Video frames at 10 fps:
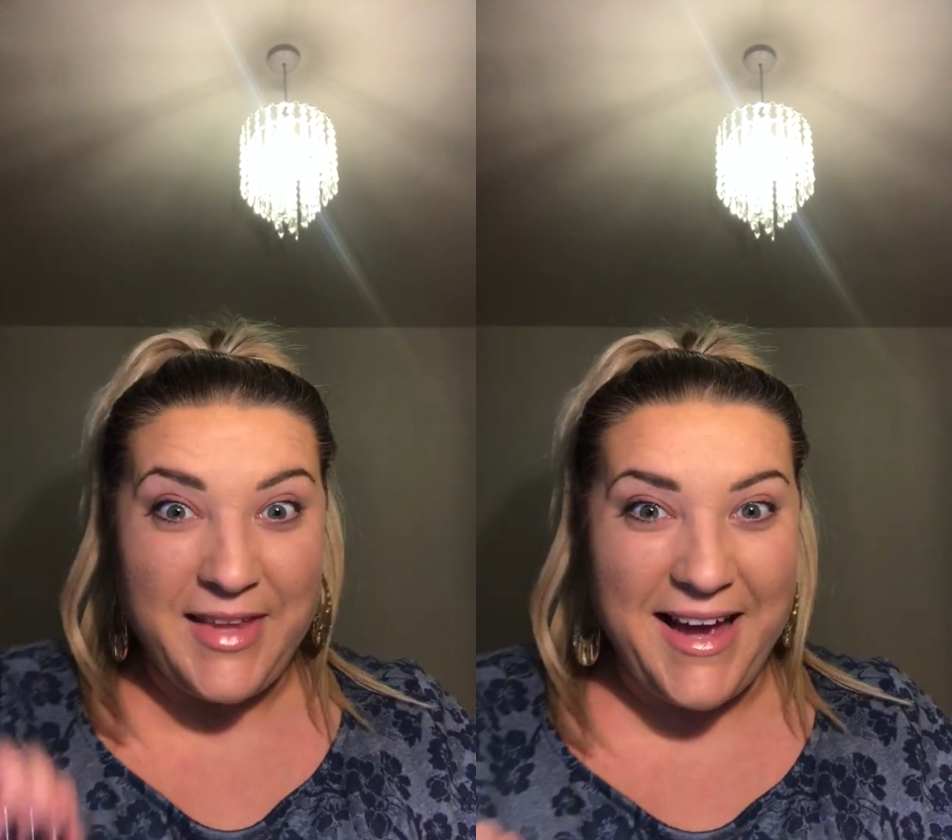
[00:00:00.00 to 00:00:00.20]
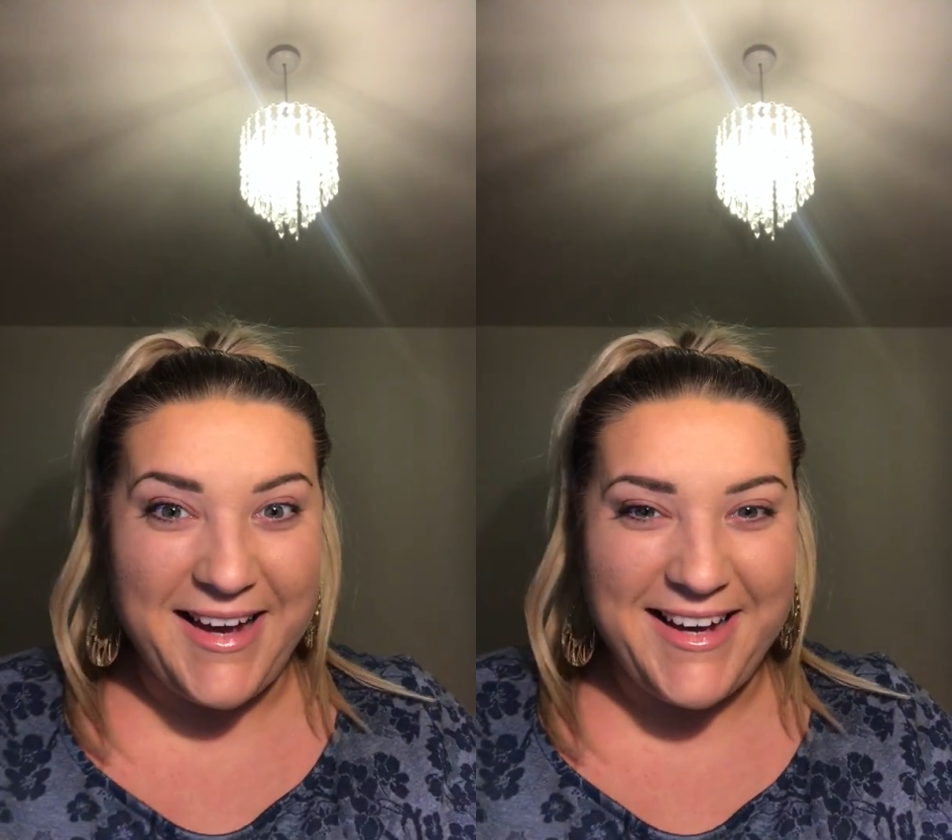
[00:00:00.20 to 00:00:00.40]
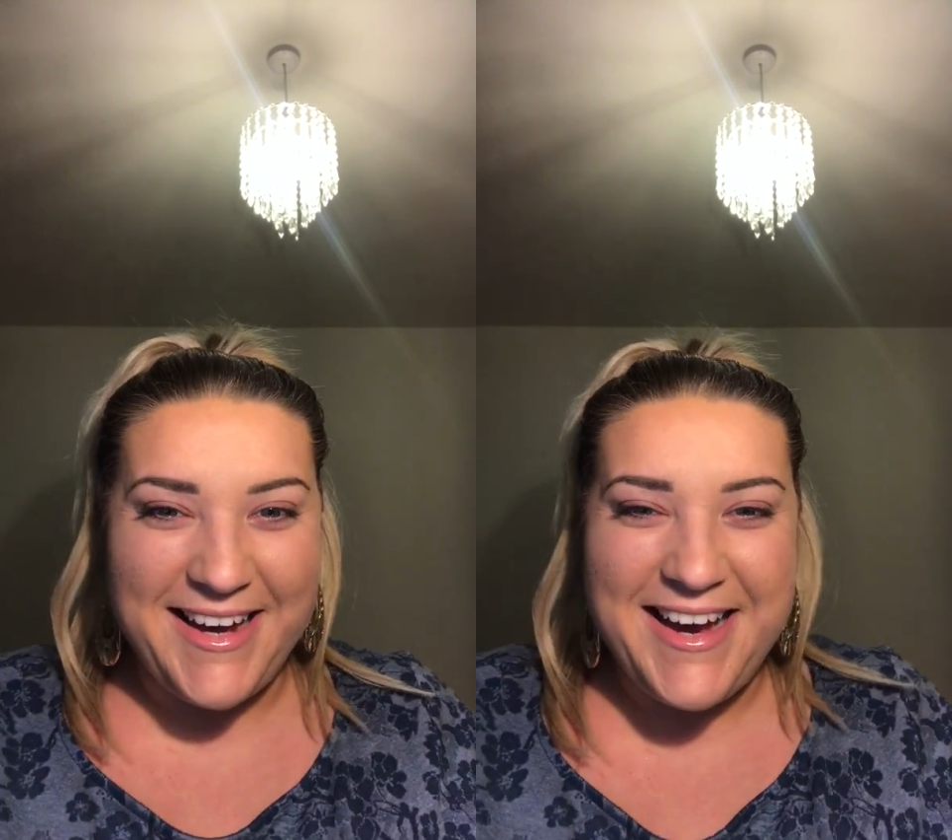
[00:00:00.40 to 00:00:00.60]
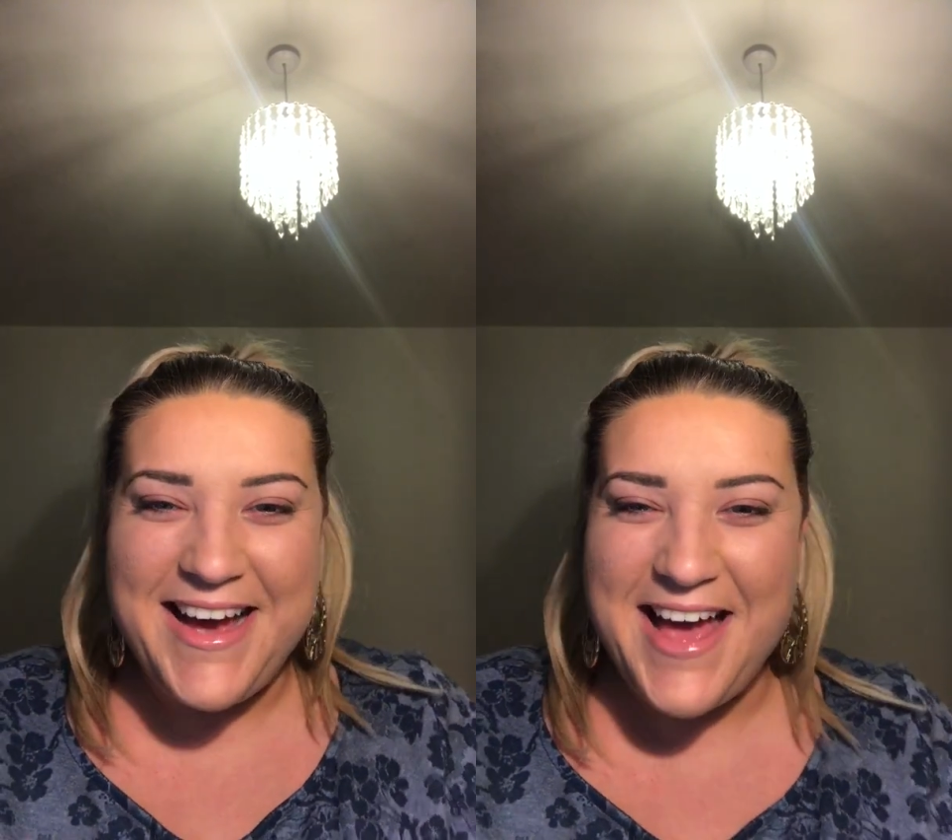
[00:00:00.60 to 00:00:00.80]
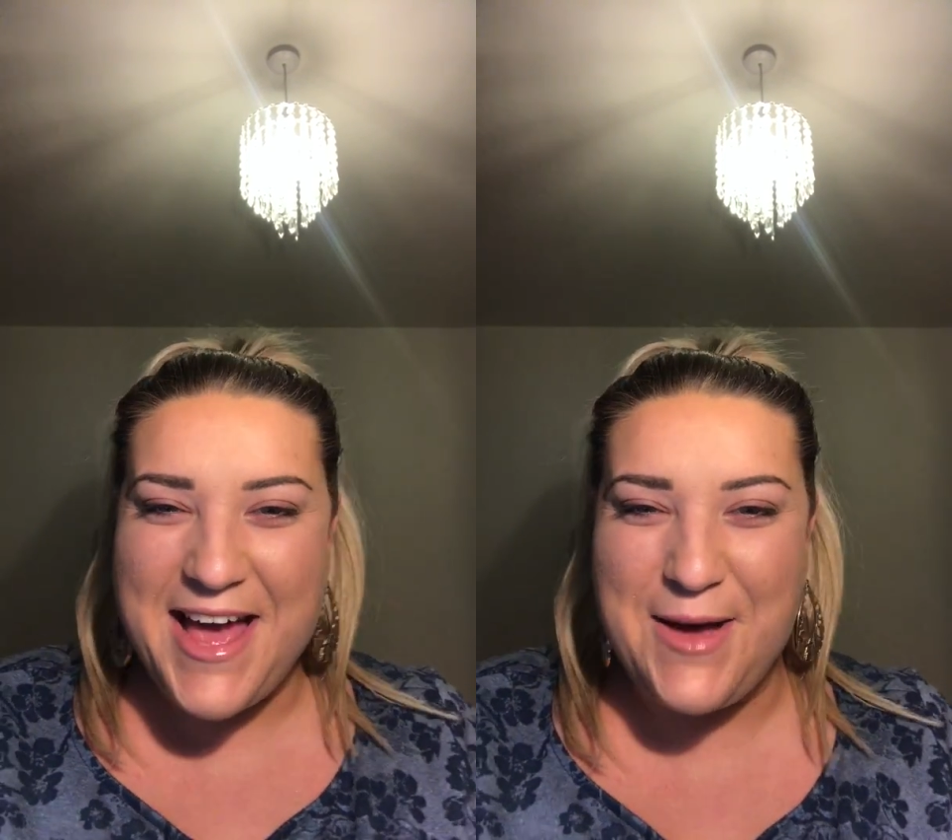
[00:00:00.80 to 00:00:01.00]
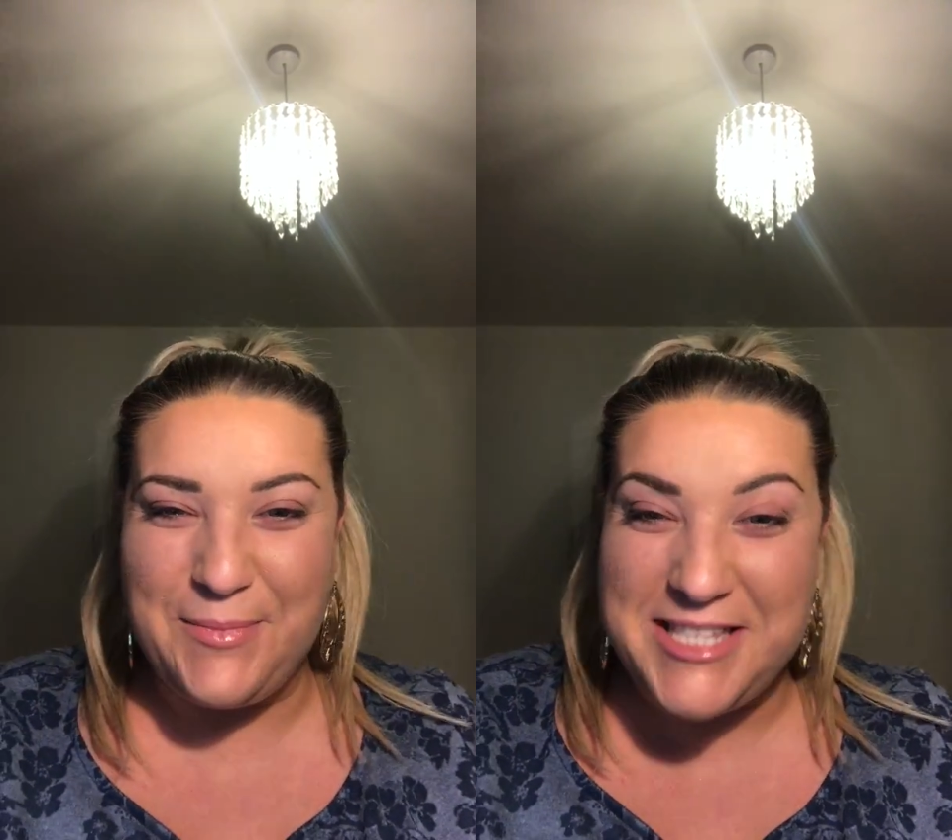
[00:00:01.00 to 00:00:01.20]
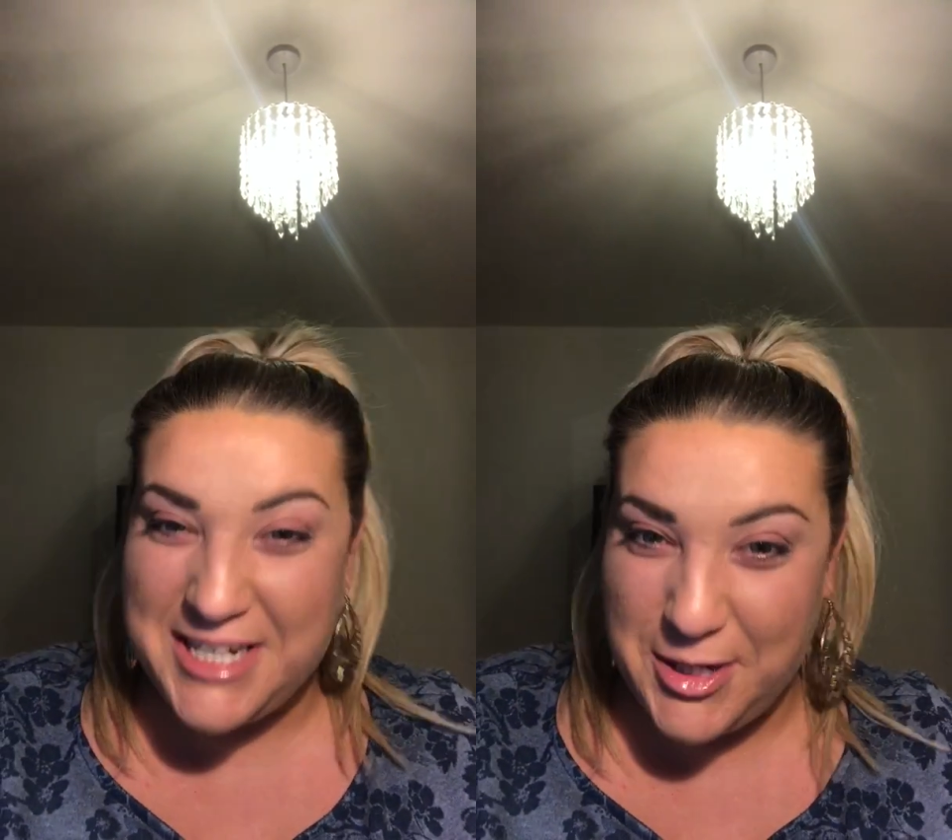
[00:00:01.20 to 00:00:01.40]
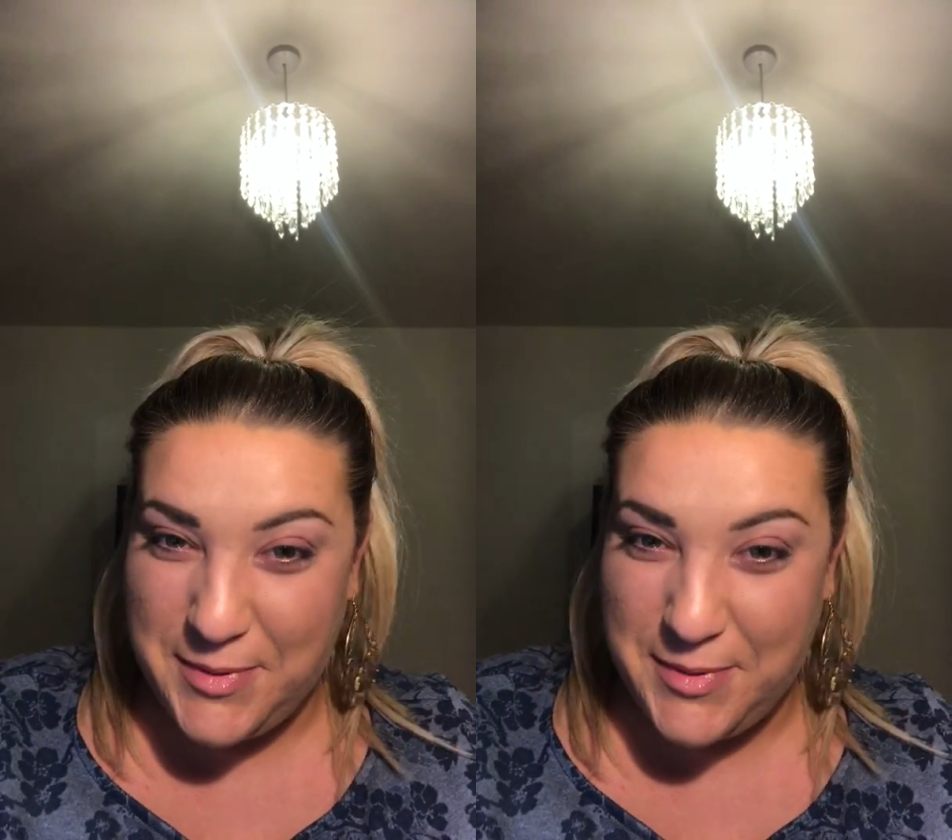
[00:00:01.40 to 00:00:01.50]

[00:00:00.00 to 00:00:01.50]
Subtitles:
Hiya, it's a little